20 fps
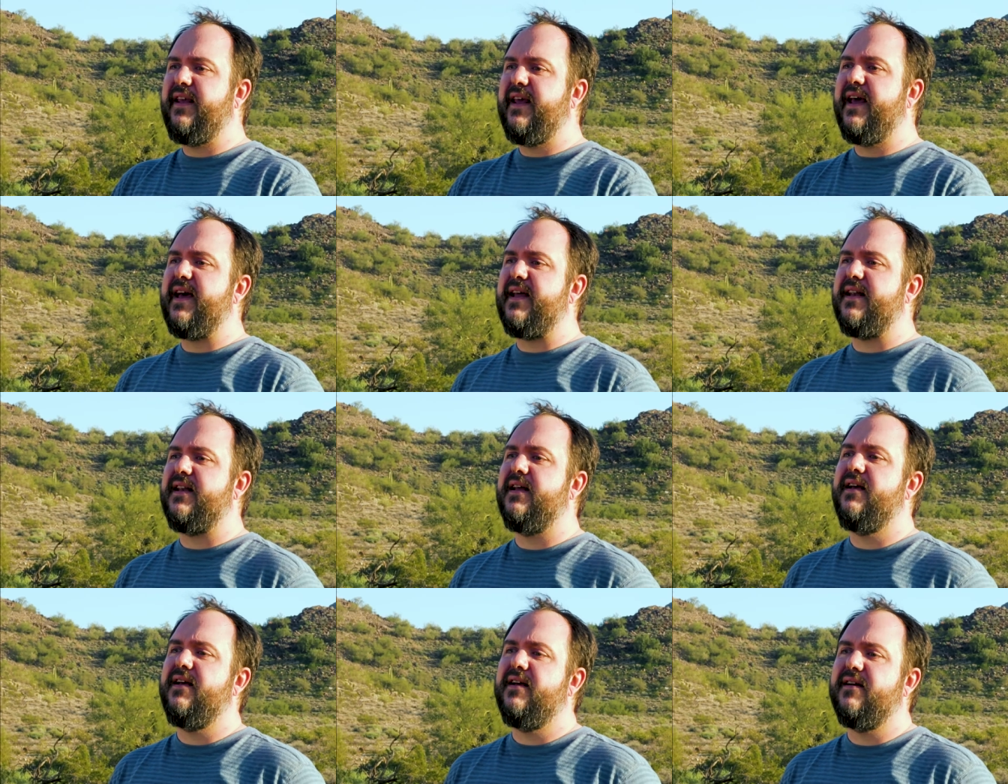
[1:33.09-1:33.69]

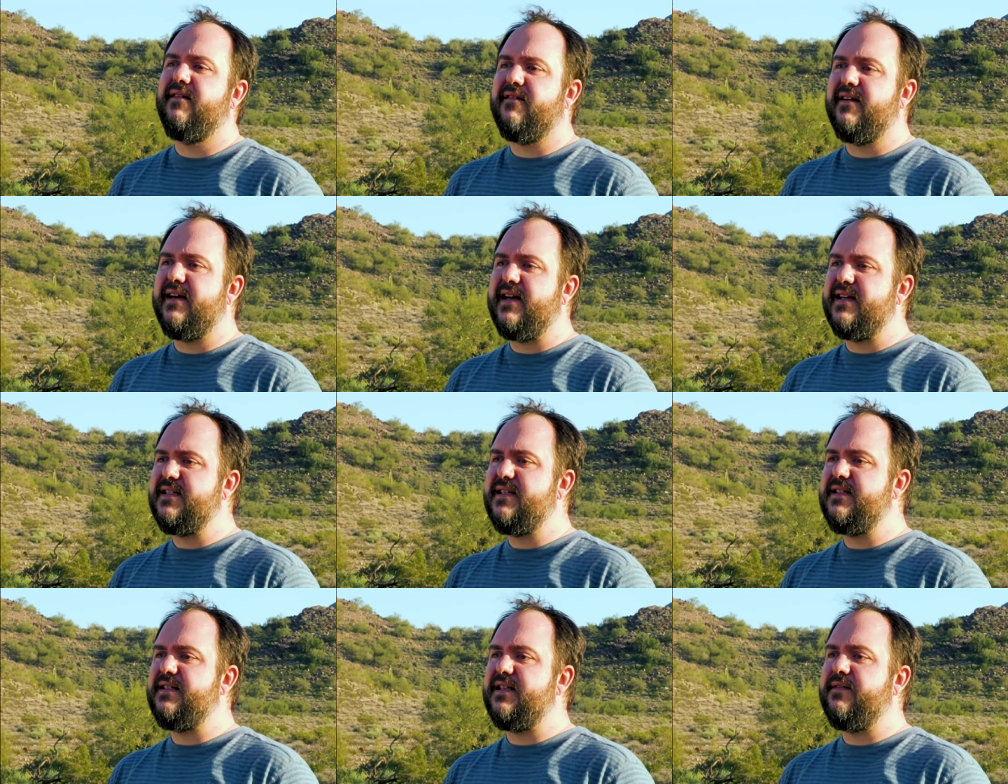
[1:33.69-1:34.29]
Yet,
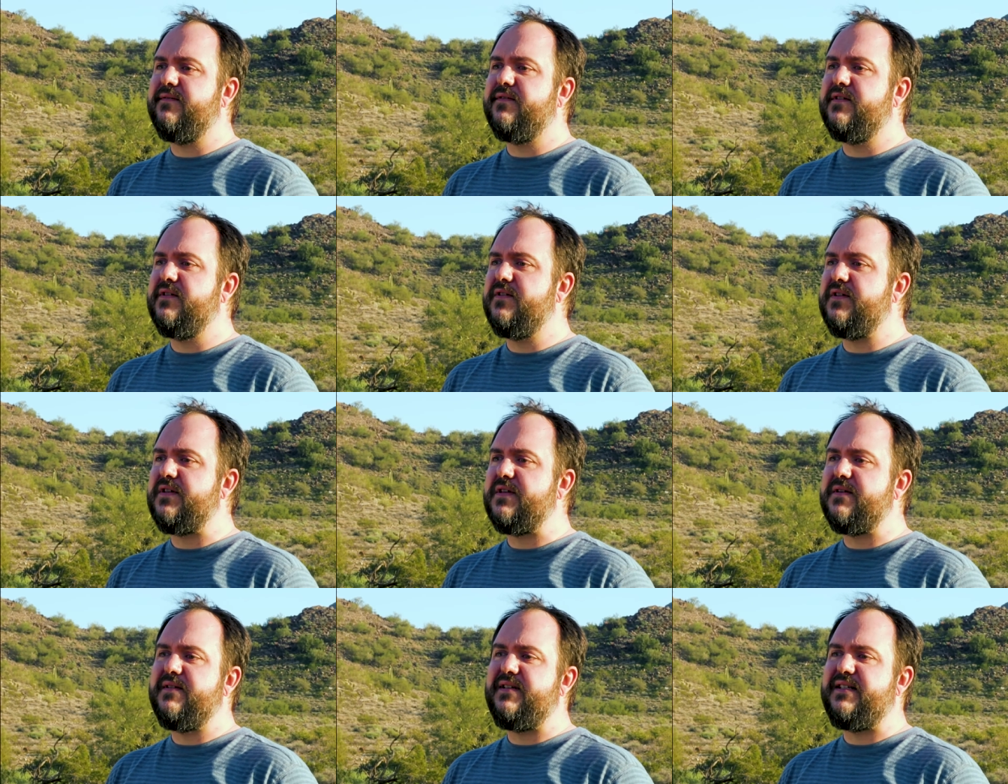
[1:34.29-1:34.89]
grass's
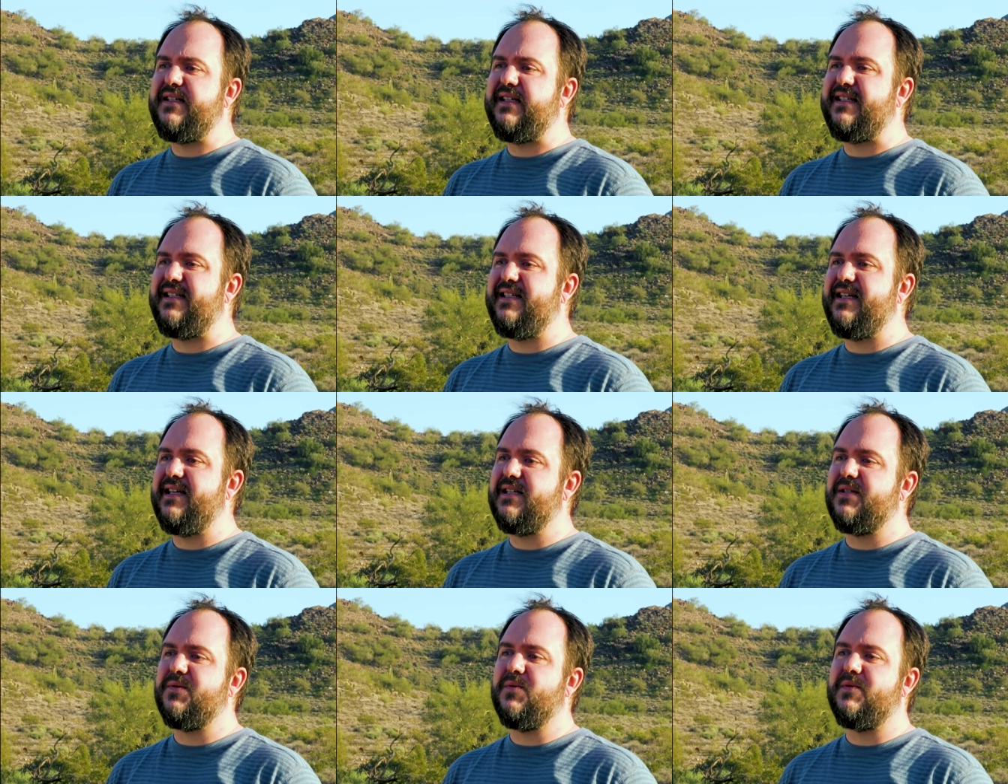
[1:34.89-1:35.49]
evolutionary
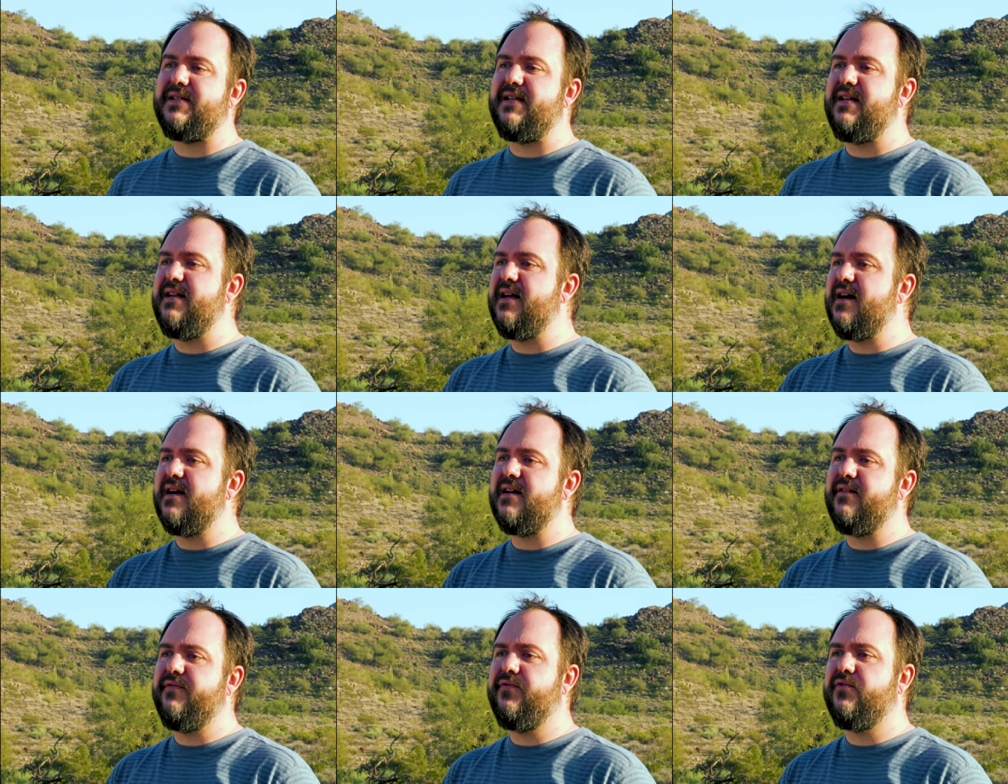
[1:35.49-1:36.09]
success was
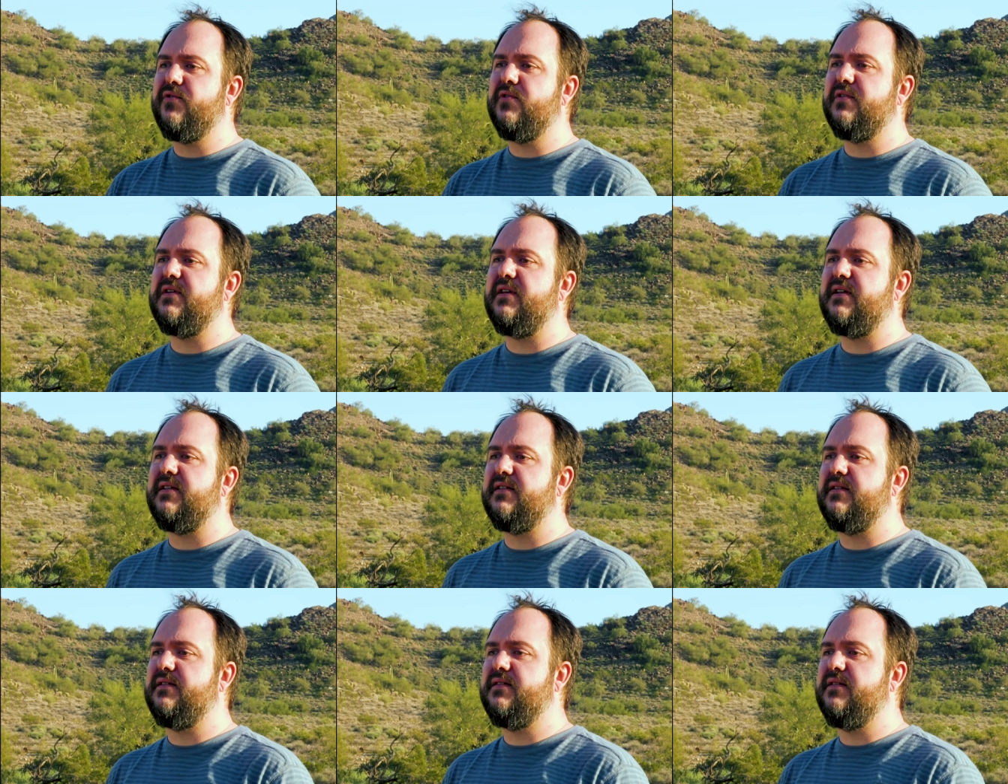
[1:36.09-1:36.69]
not a
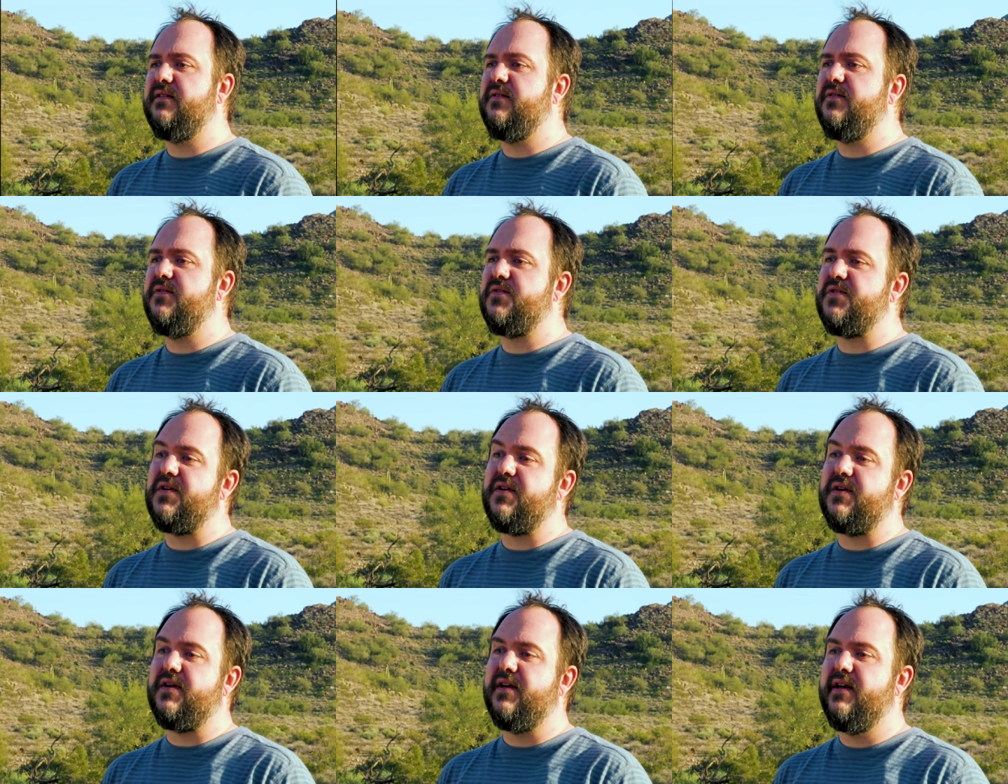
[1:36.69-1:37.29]
foregone
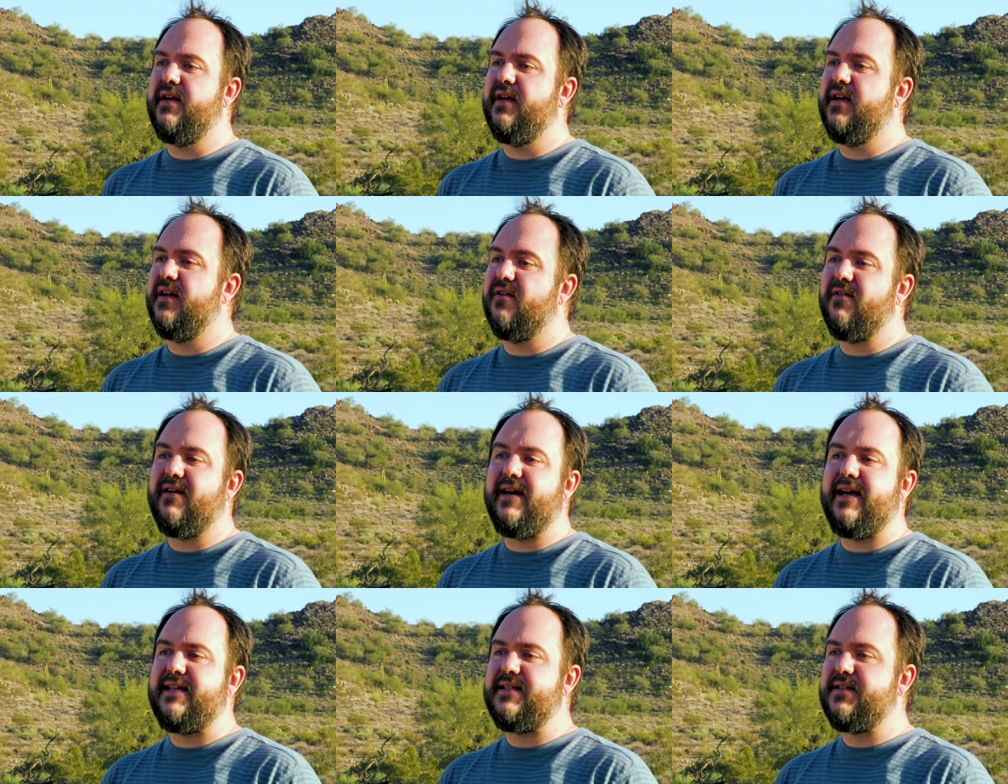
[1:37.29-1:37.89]
conclusion.
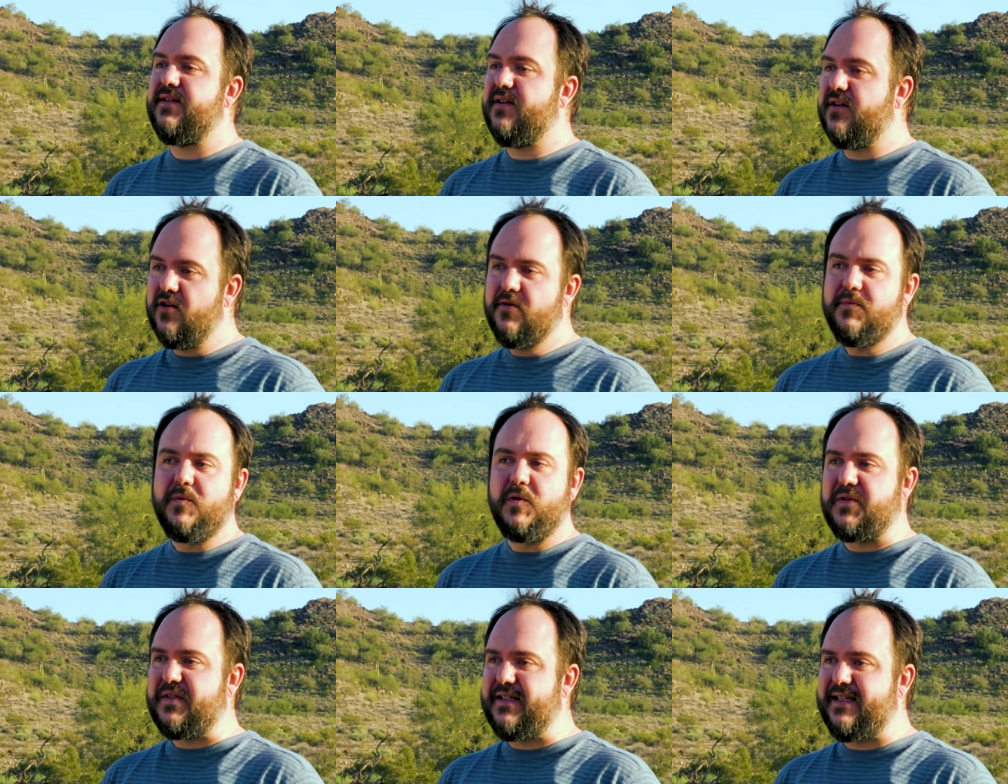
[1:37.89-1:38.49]
Grass
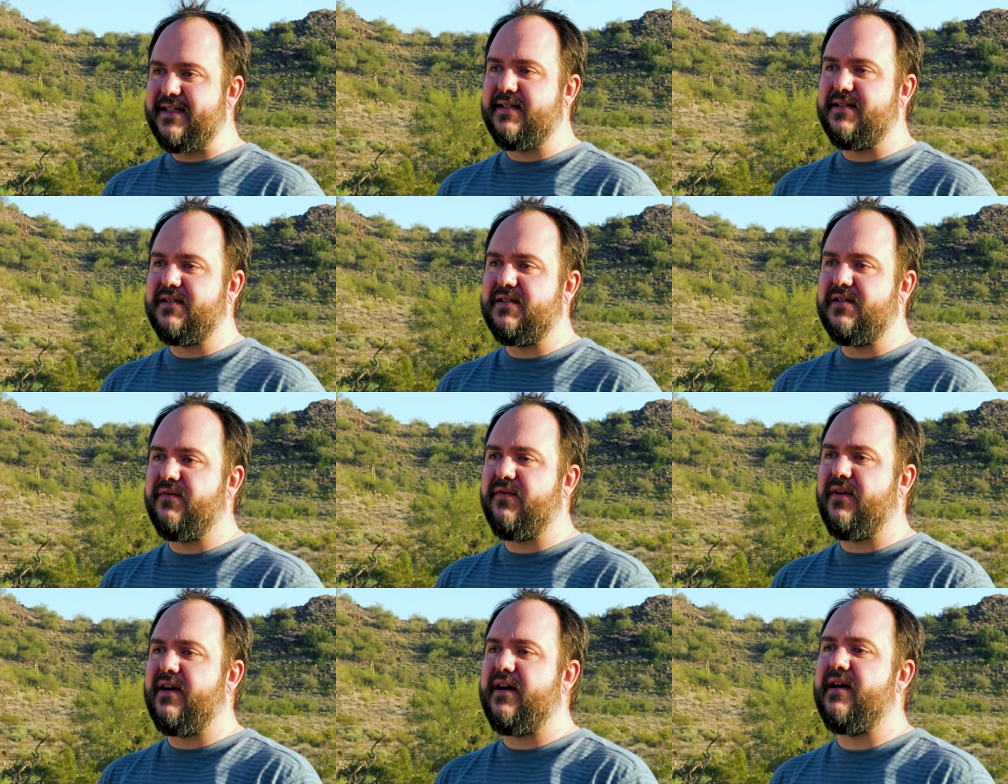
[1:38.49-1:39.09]
almost didn't
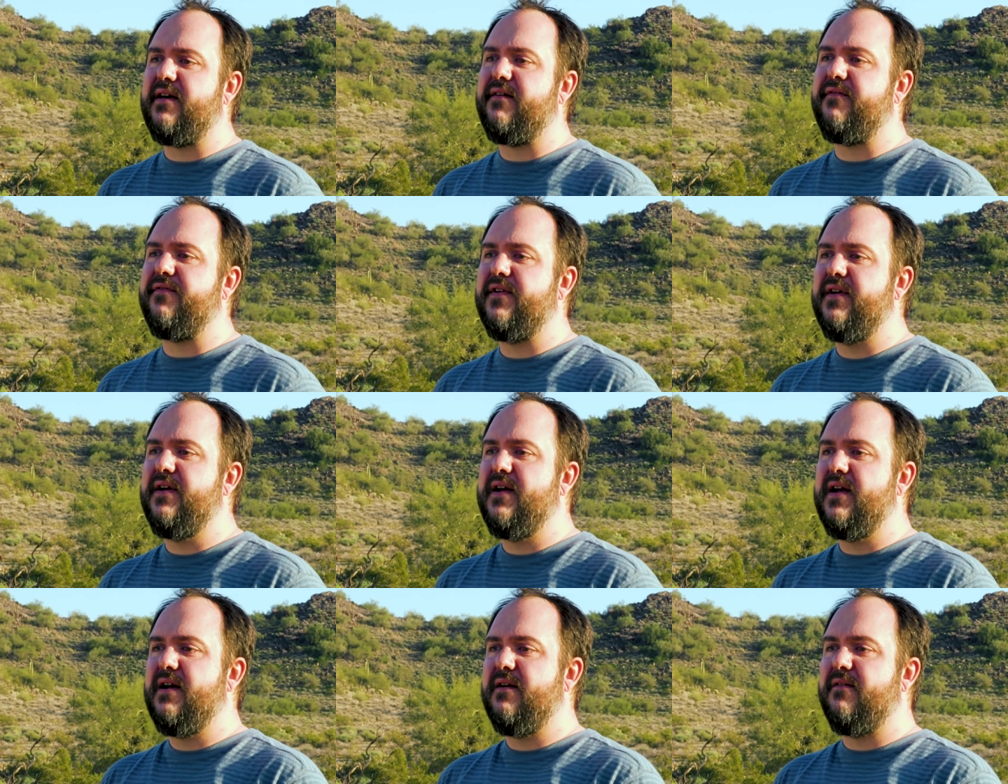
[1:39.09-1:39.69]

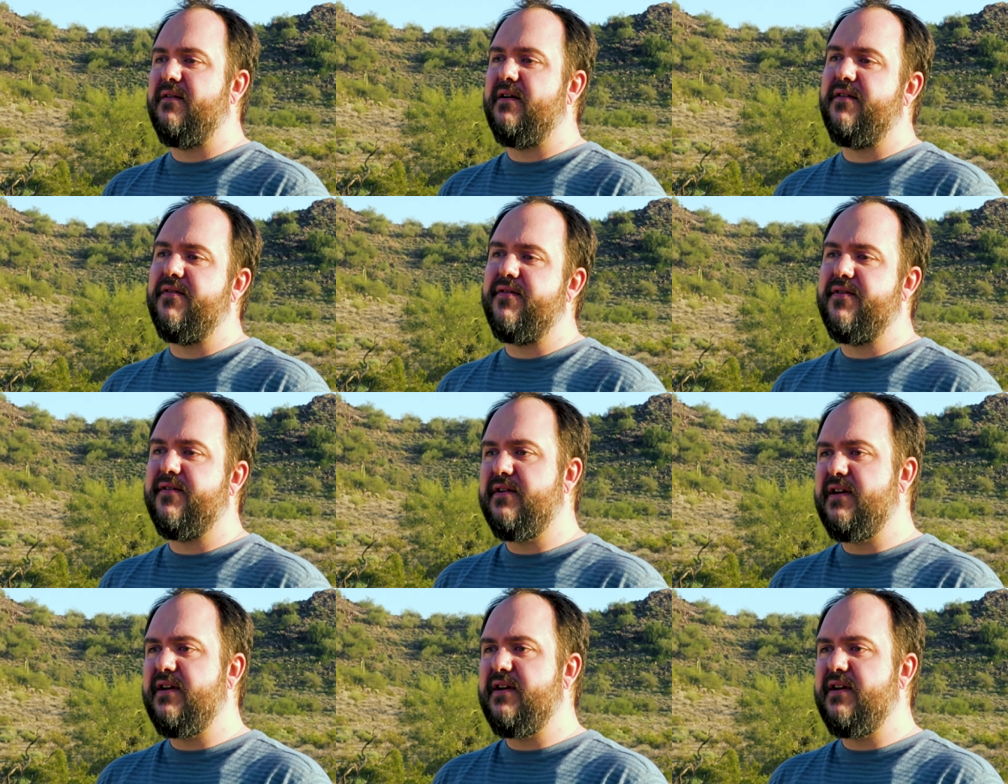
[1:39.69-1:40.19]
survive. Around